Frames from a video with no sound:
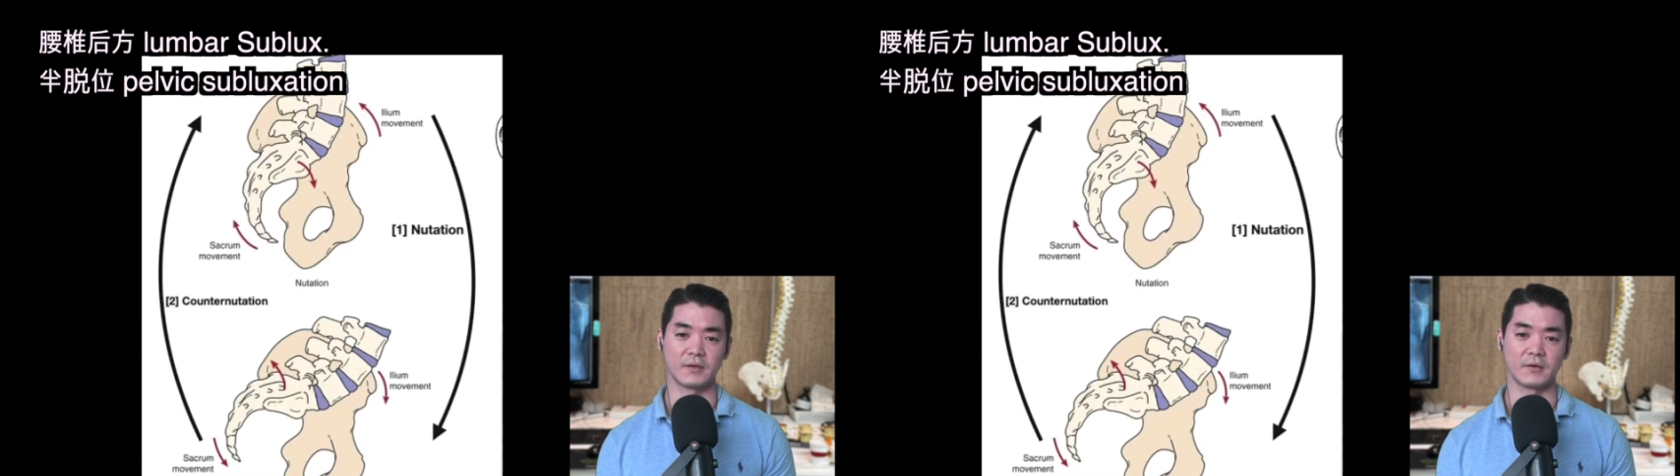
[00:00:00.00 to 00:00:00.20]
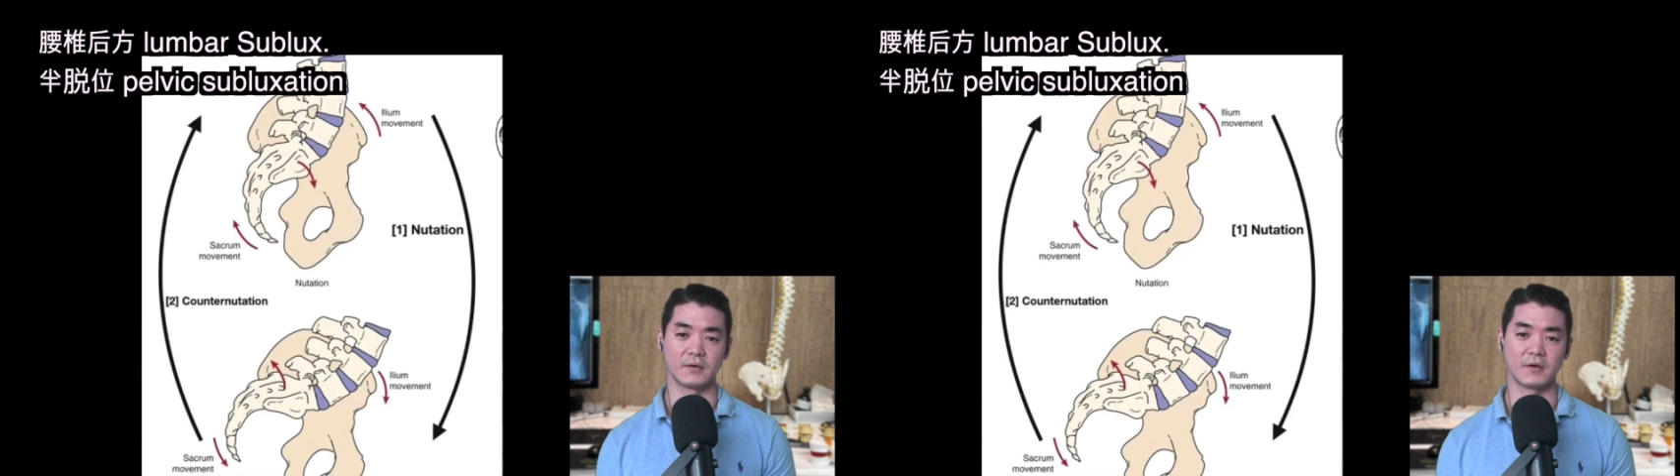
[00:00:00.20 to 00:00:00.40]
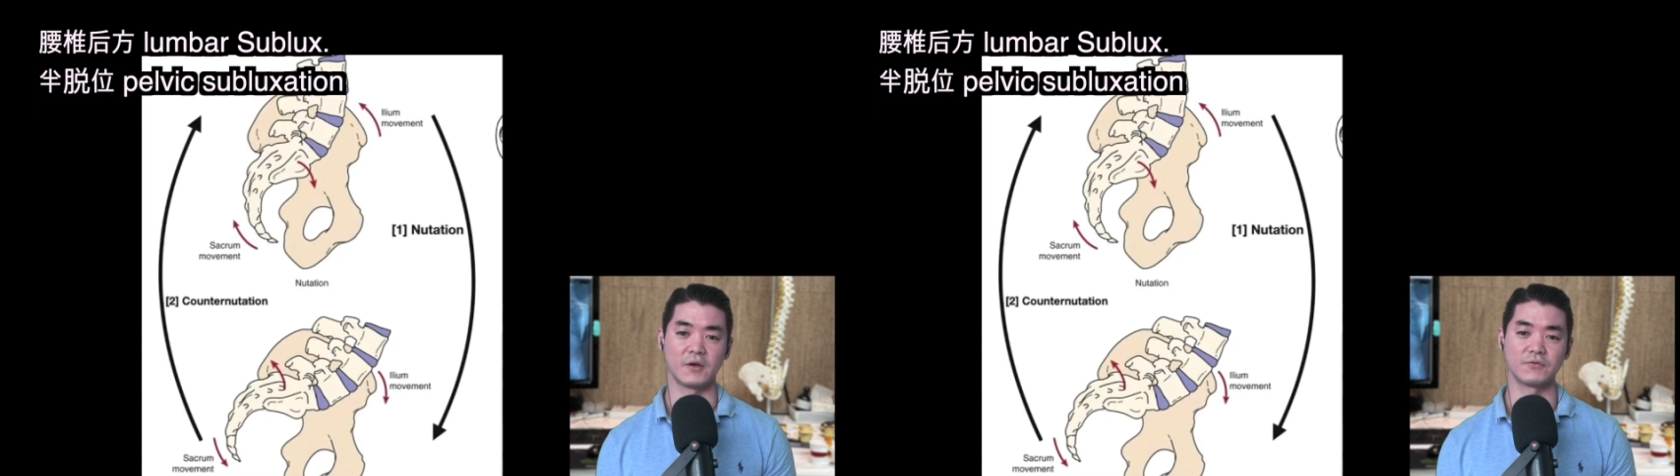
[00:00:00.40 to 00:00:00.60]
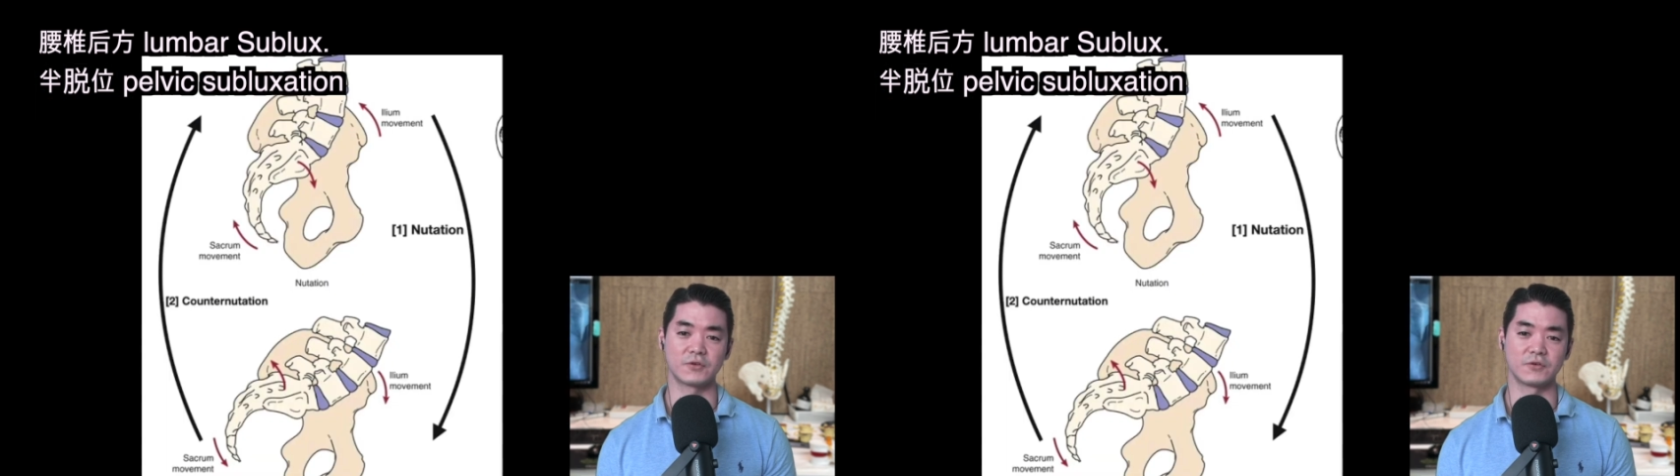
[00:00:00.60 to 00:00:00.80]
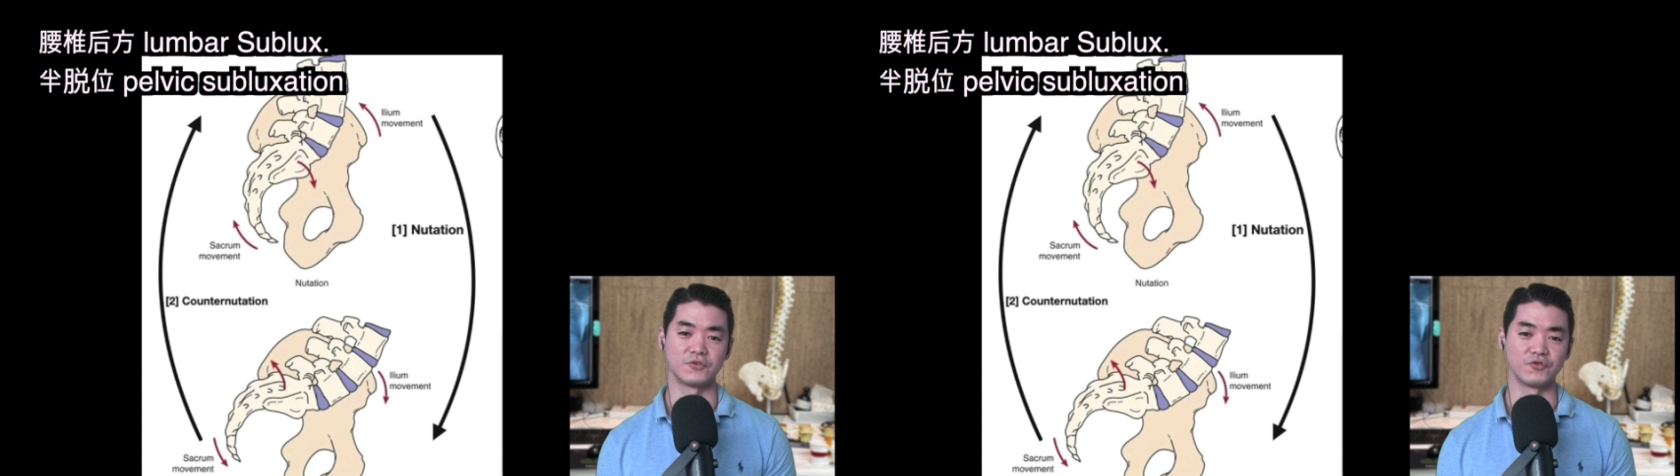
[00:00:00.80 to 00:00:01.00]
a
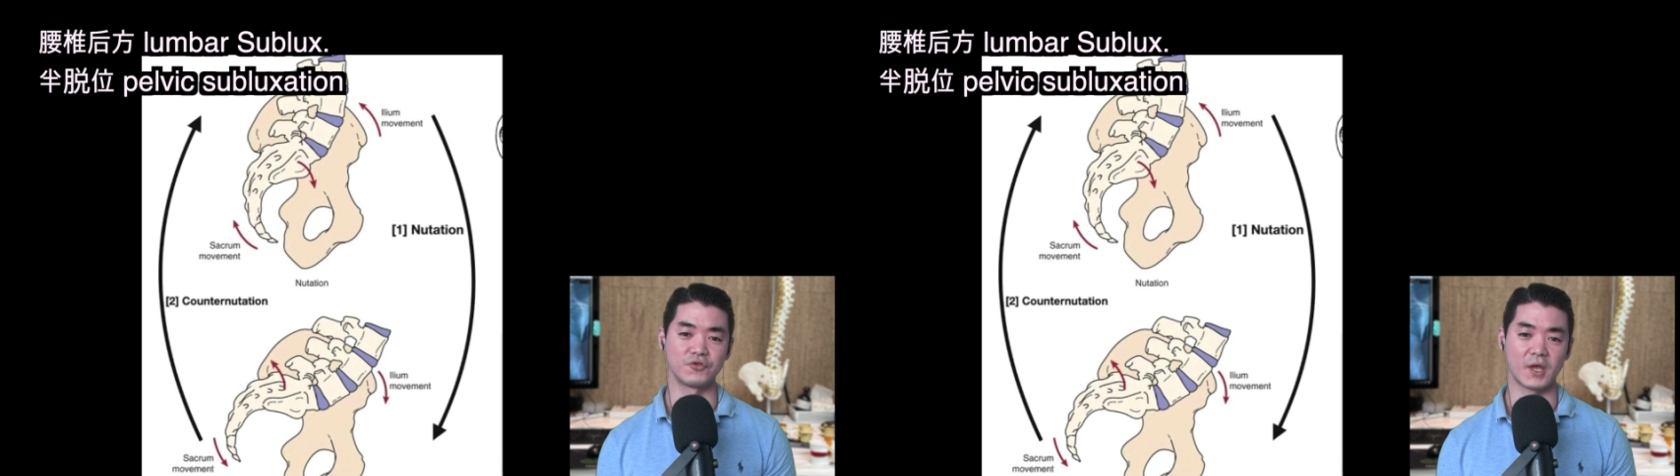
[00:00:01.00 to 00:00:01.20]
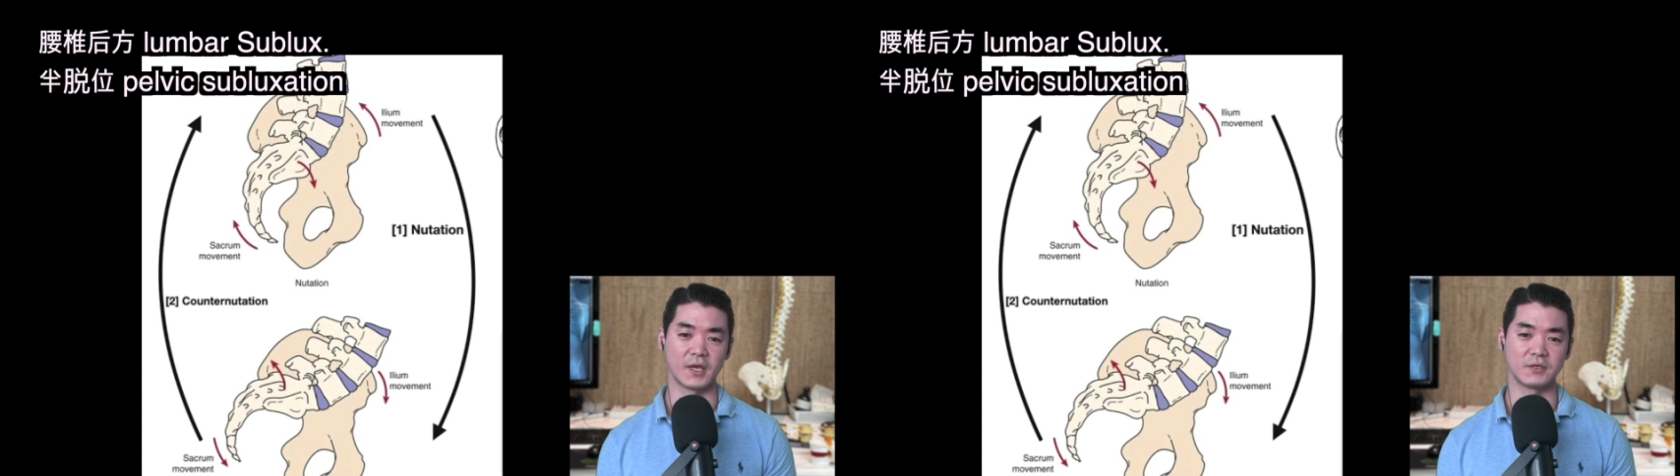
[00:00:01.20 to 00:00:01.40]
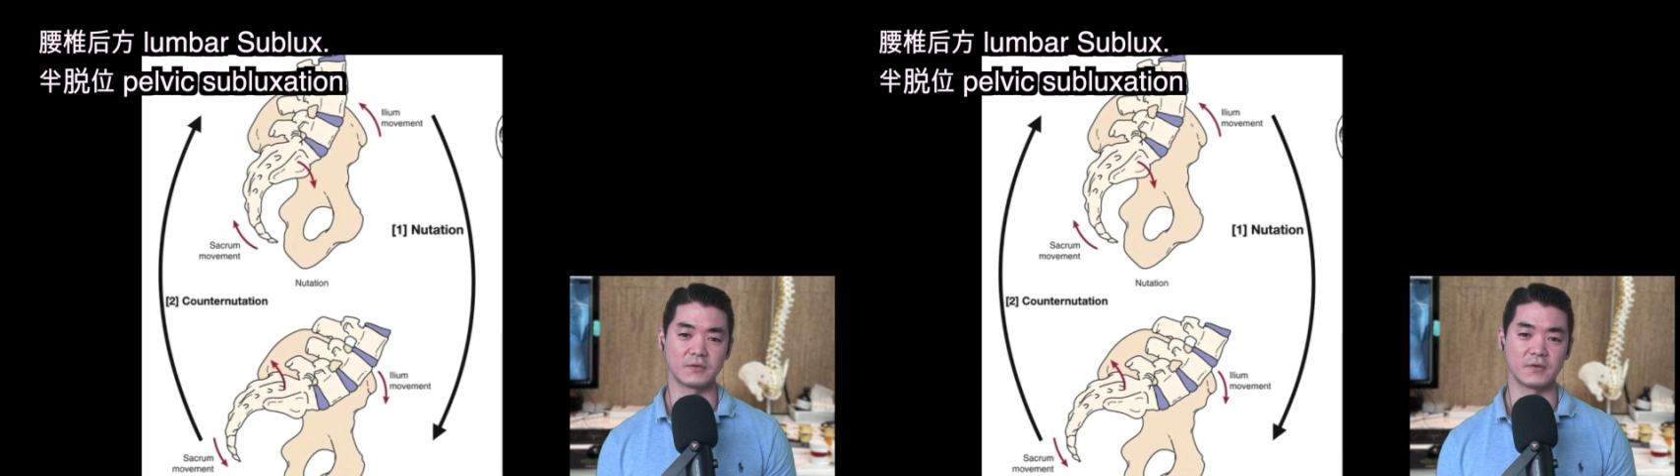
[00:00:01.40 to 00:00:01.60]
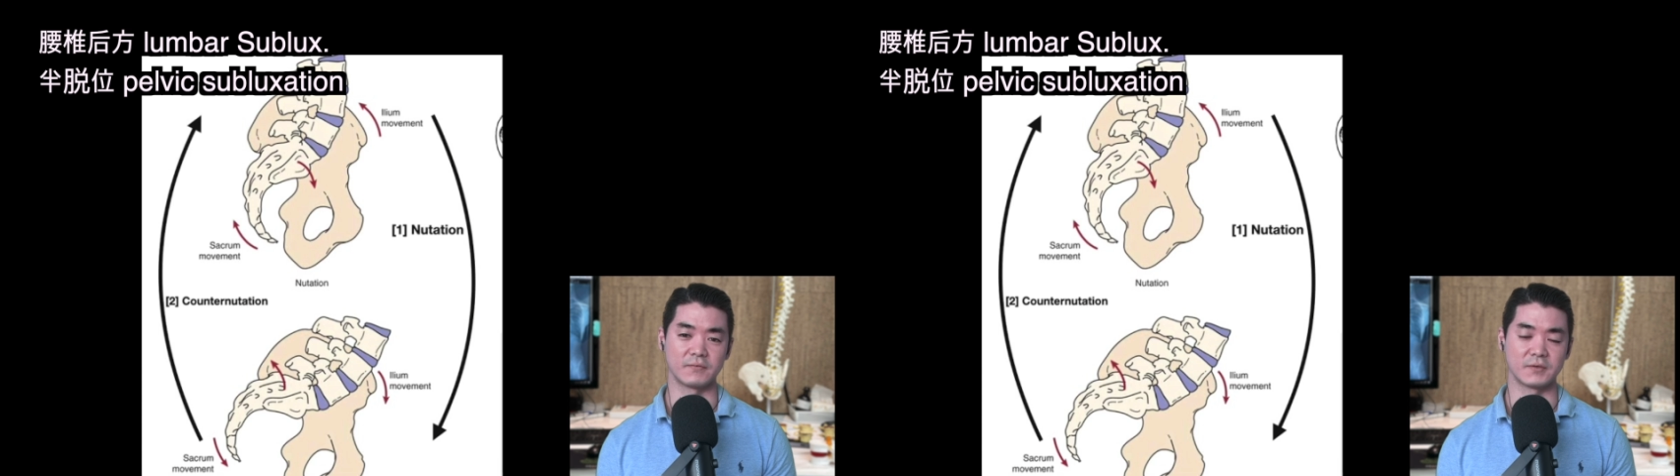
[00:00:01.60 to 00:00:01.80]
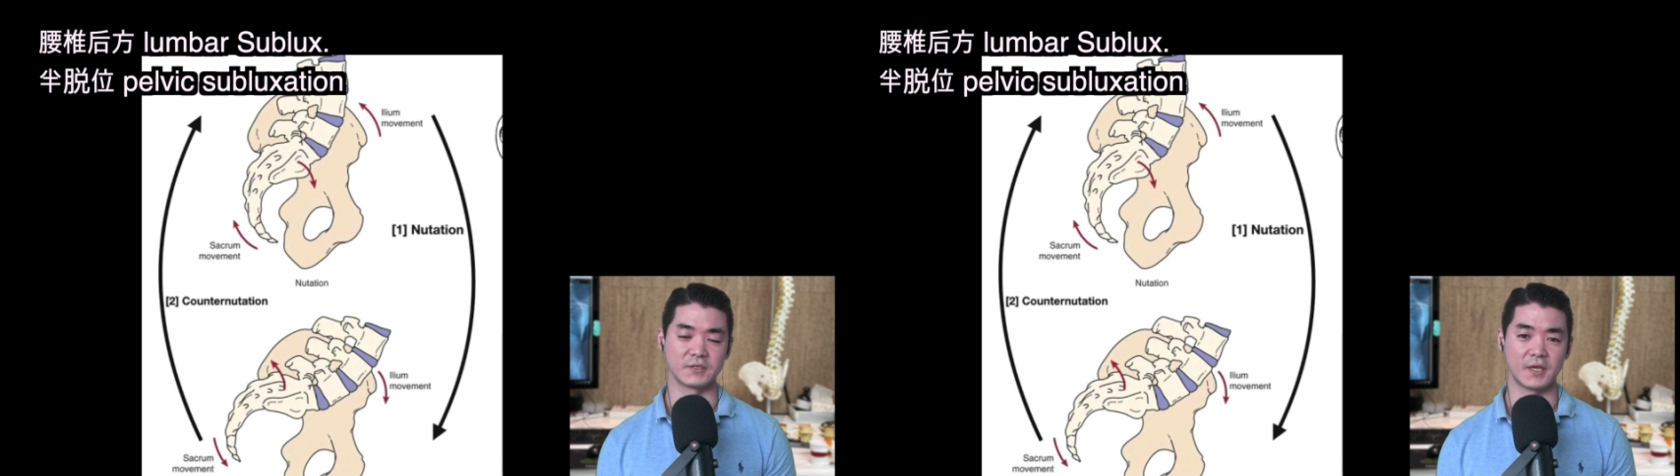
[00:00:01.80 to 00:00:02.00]
counter-nutation
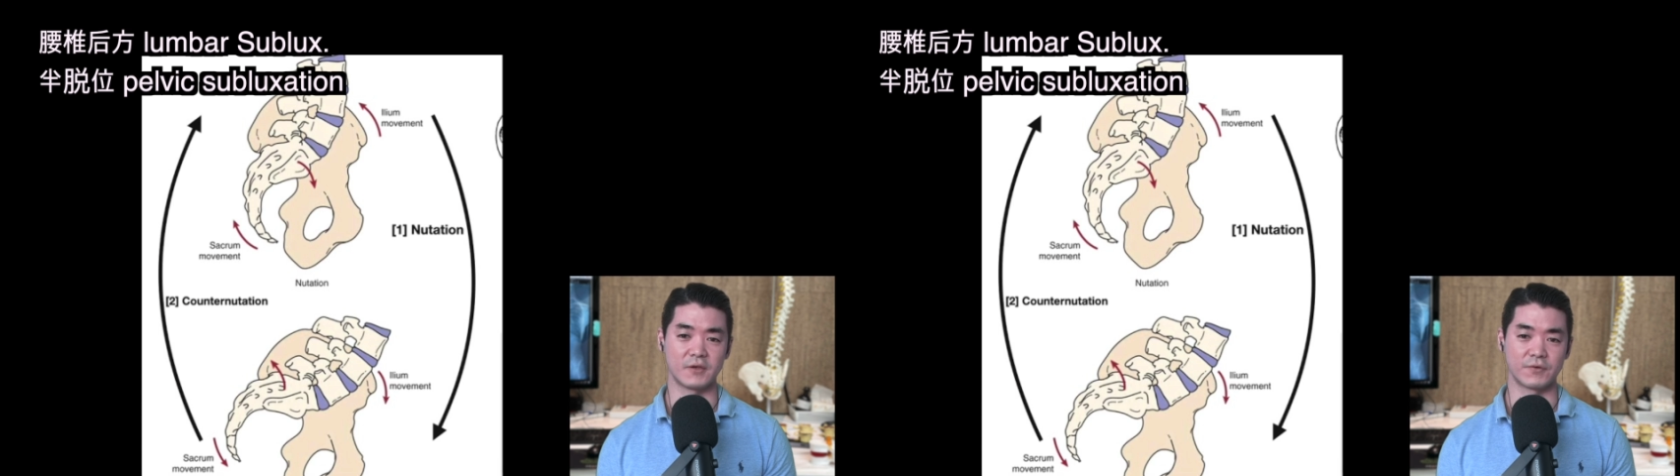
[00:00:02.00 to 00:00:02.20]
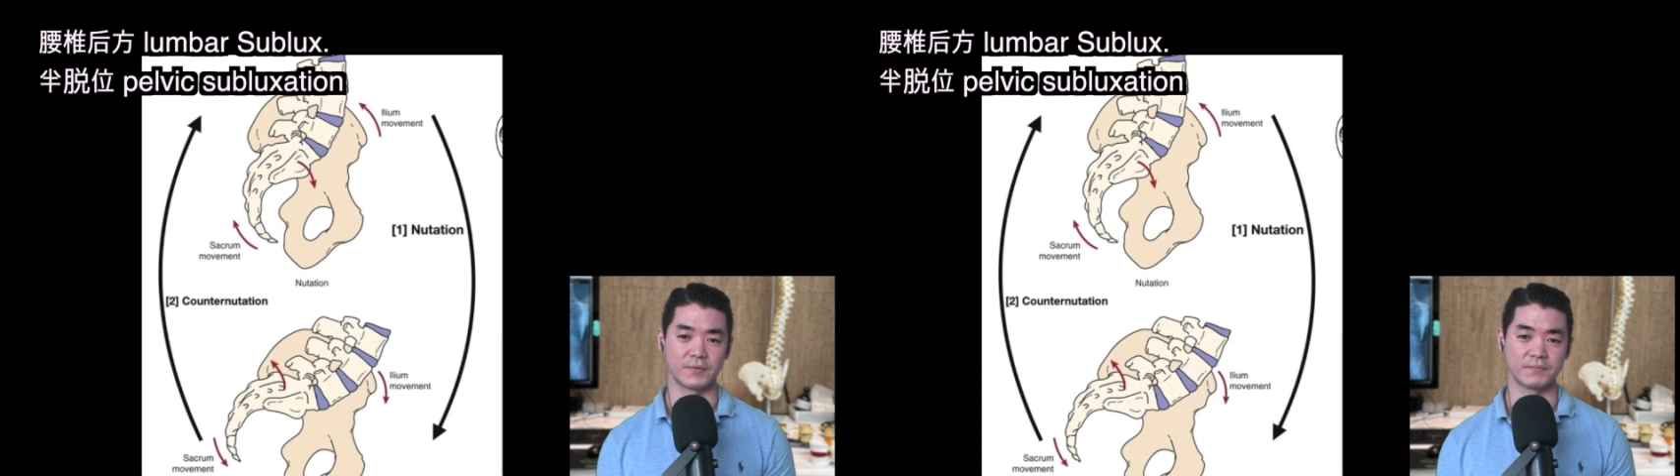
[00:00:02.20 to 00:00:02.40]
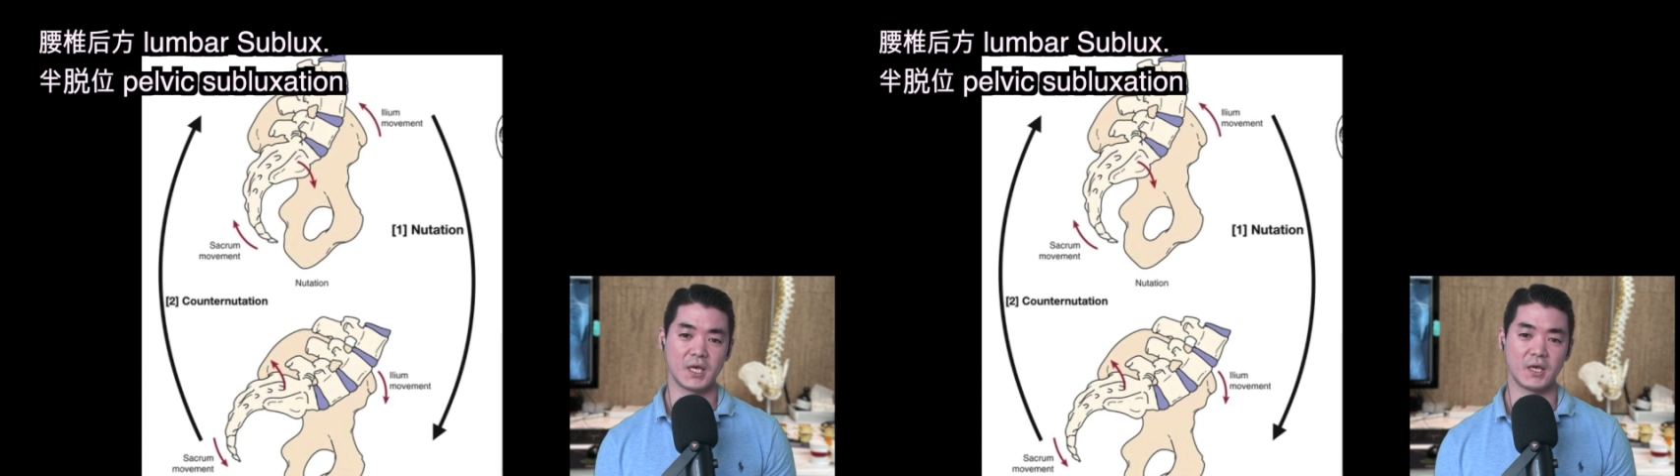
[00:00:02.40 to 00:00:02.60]
of the sacrum.